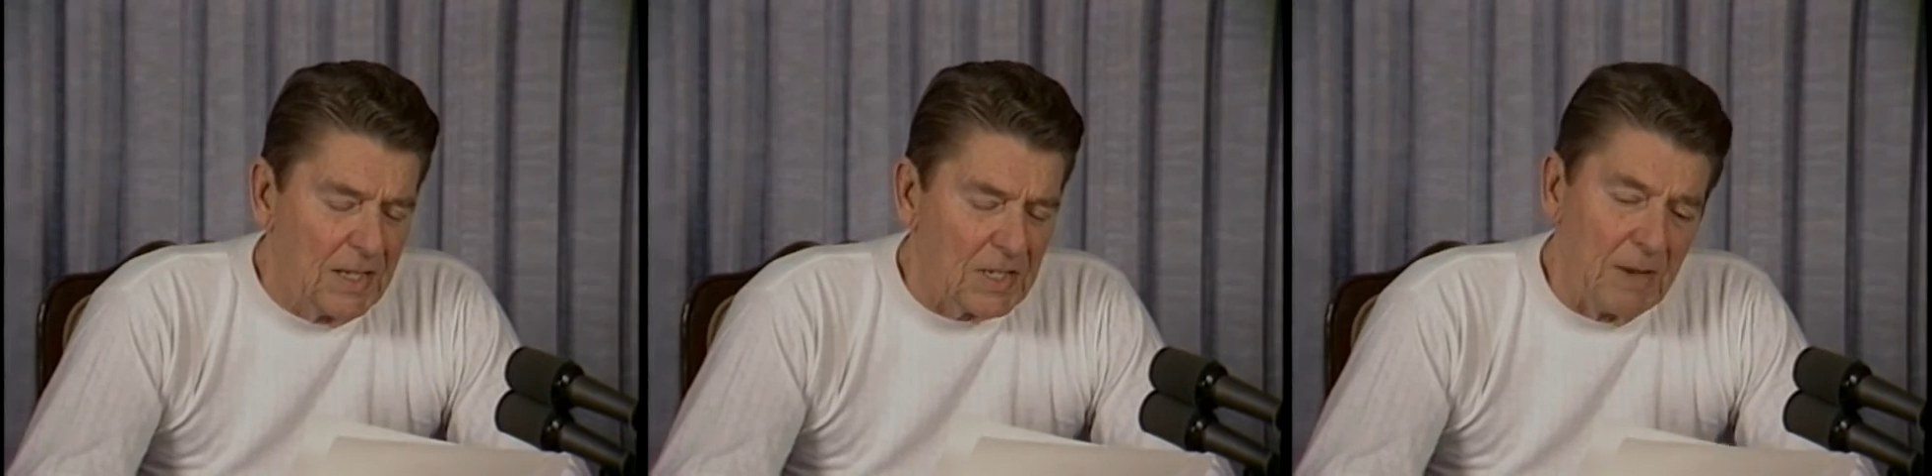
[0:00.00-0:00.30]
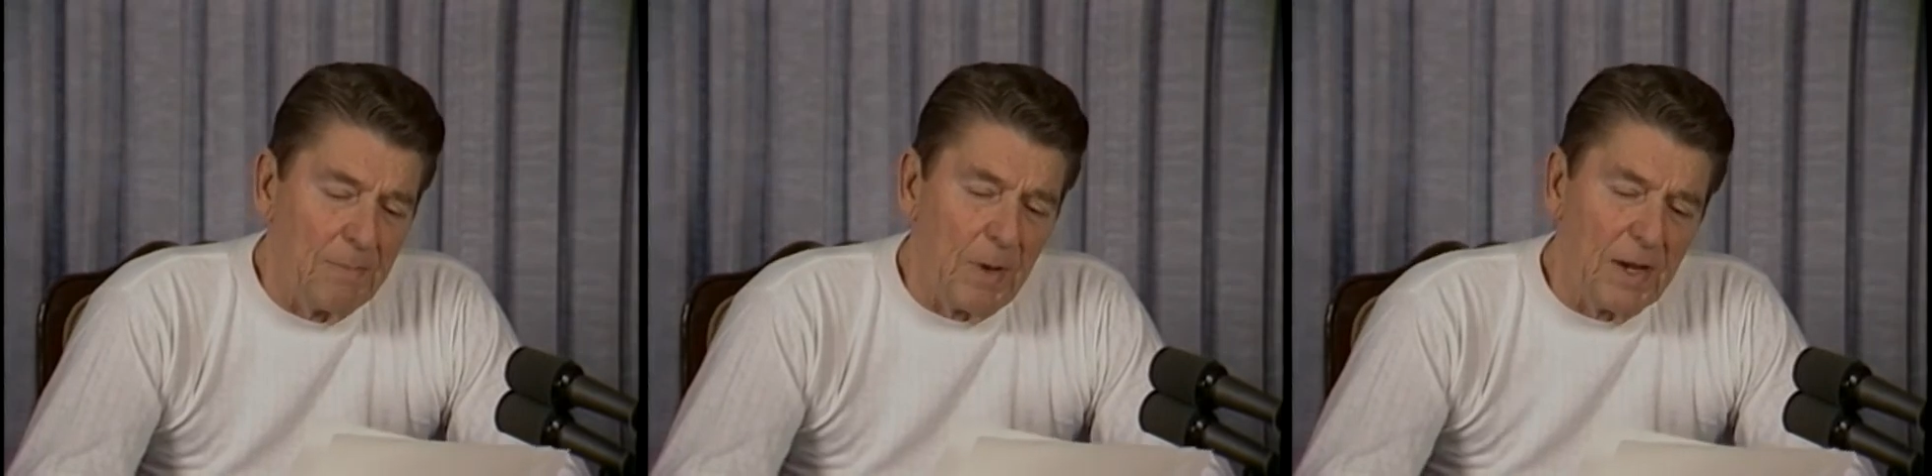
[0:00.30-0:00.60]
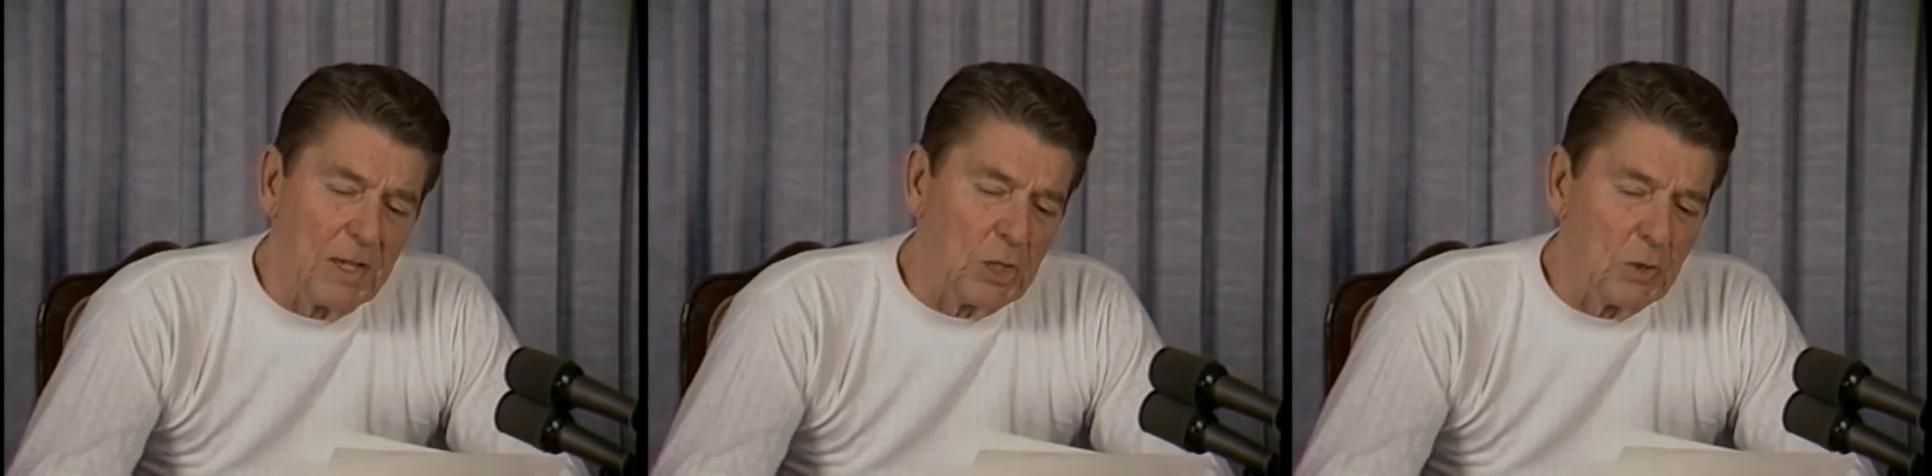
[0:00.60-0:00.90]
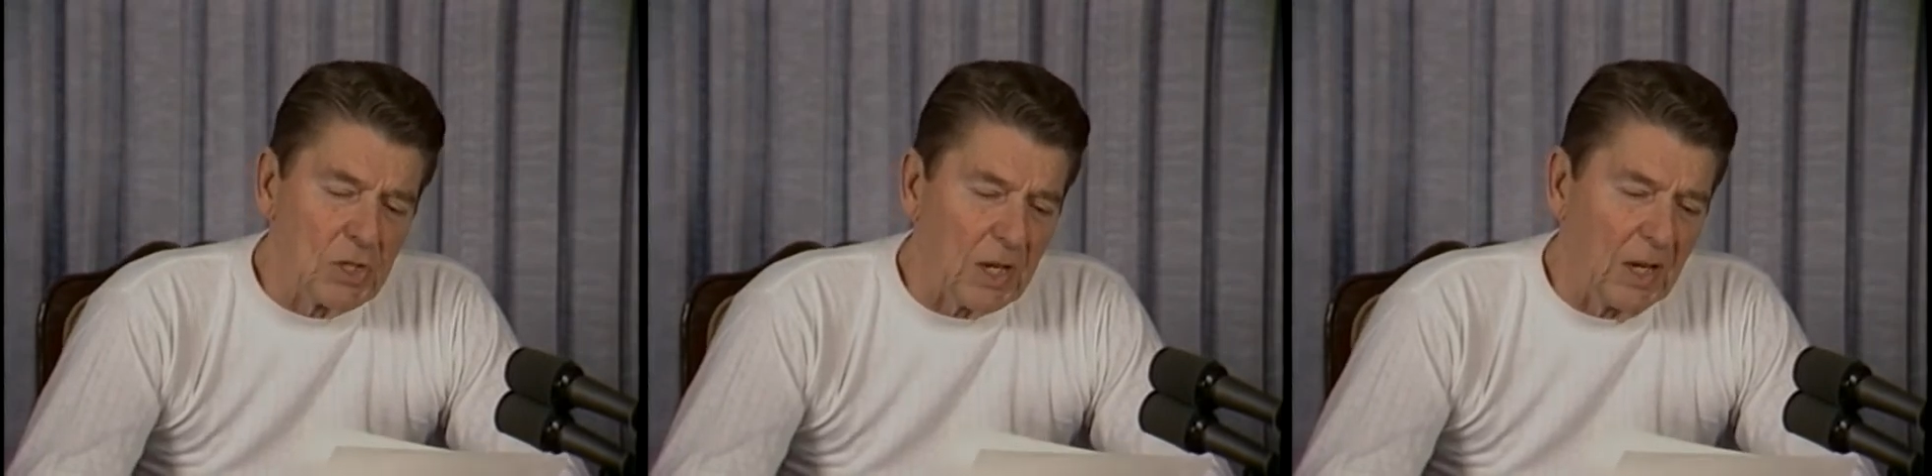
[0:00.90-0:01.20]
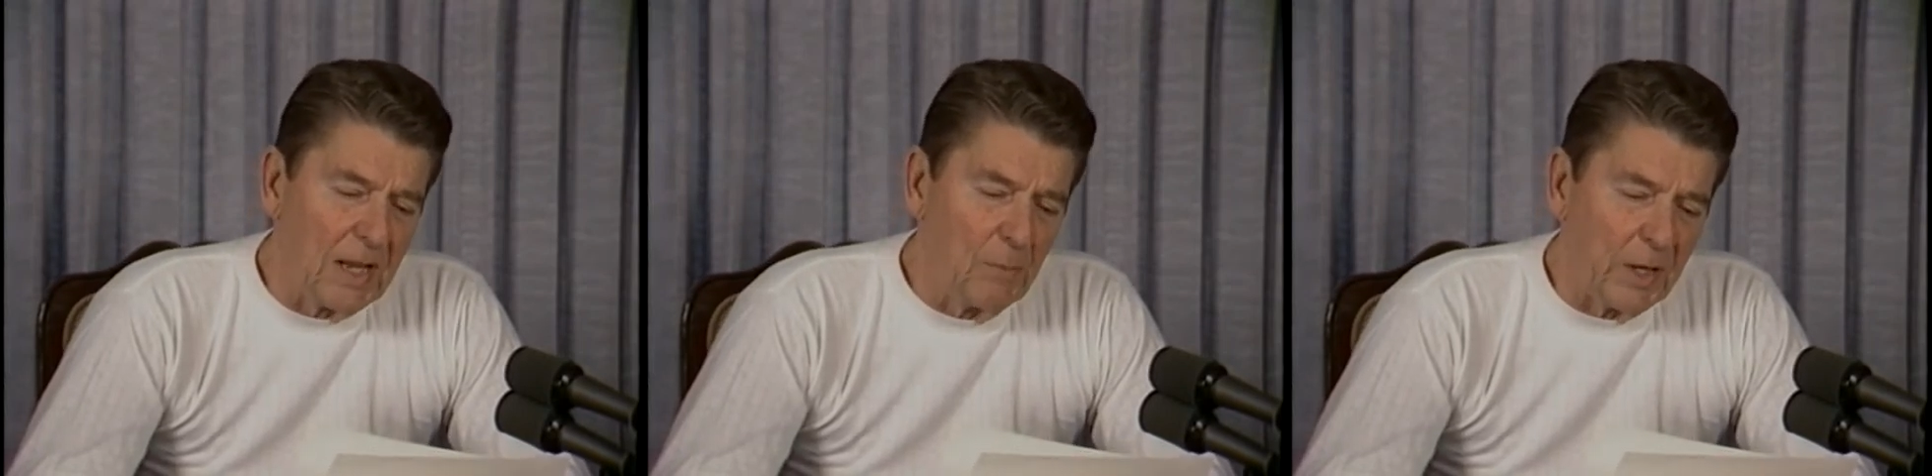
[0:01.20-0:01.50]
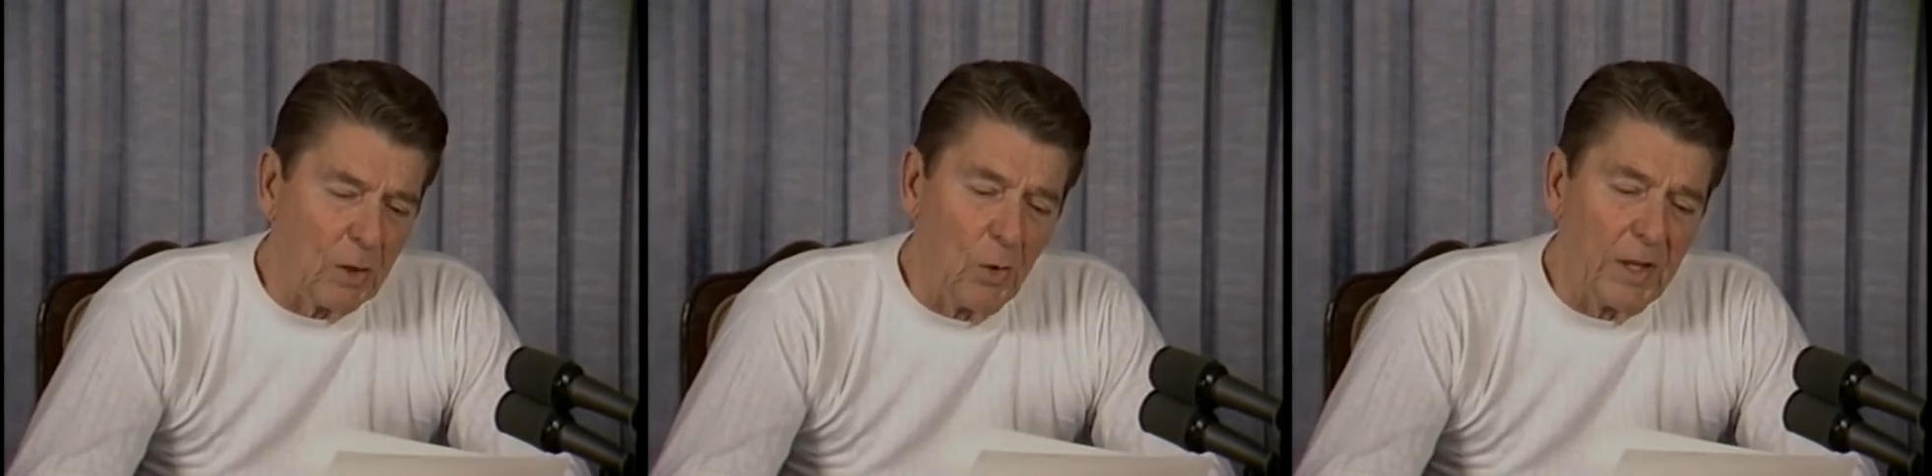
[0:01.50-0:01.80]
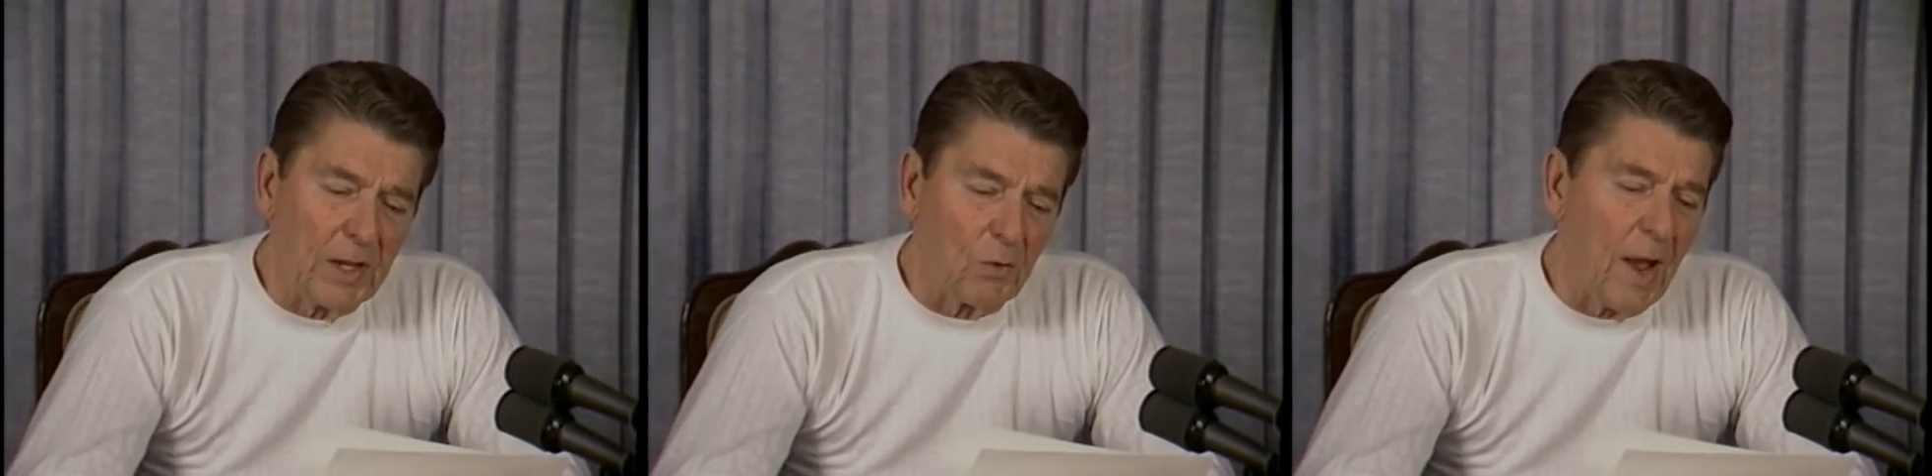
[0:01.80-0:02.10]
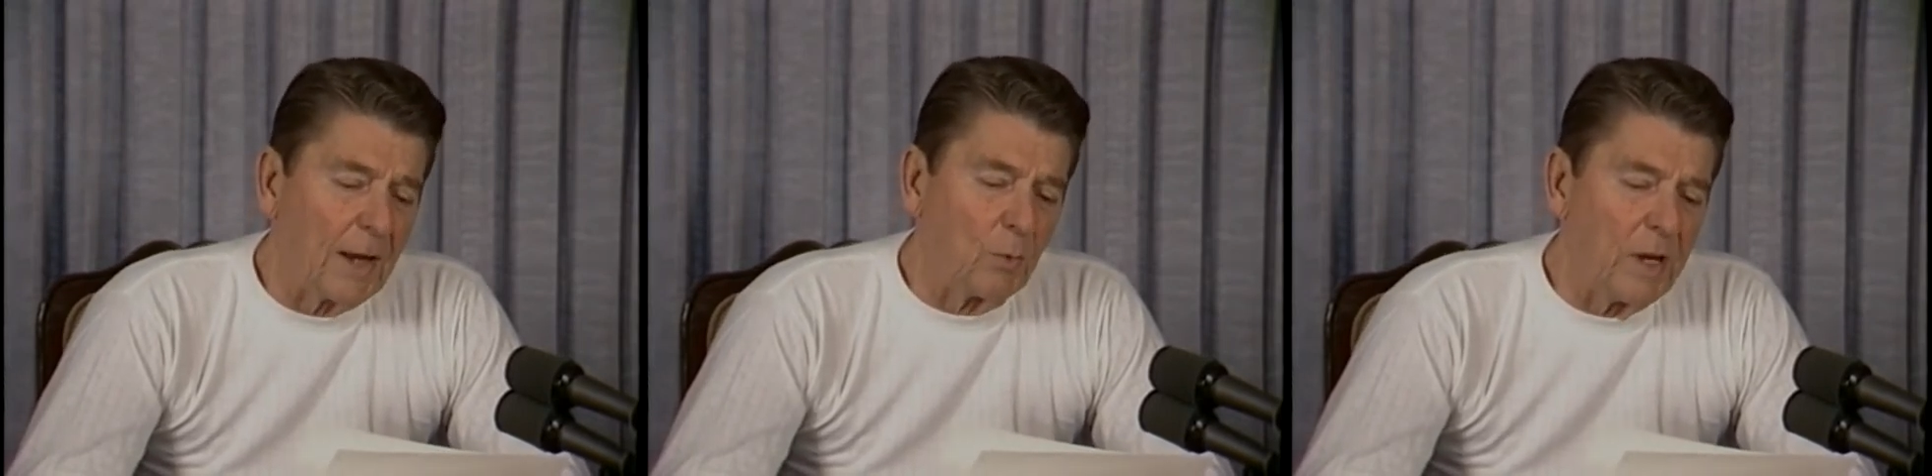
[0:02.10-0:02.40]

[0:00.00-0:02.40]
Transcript: Some pundits used to claim we could only attract